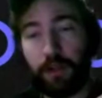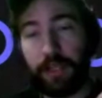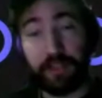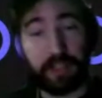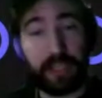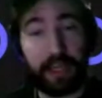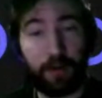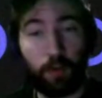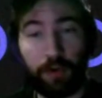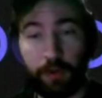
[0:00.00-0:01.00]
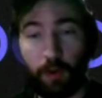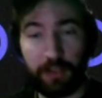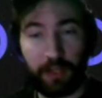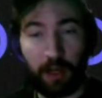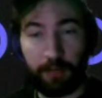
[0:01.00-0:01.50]
Instead, what you
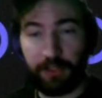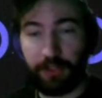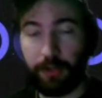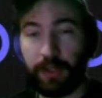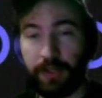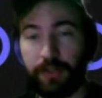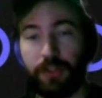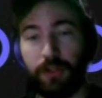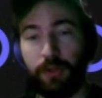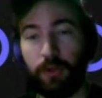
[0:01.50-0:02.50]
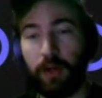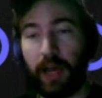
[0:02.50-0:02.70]
want to opt to do is to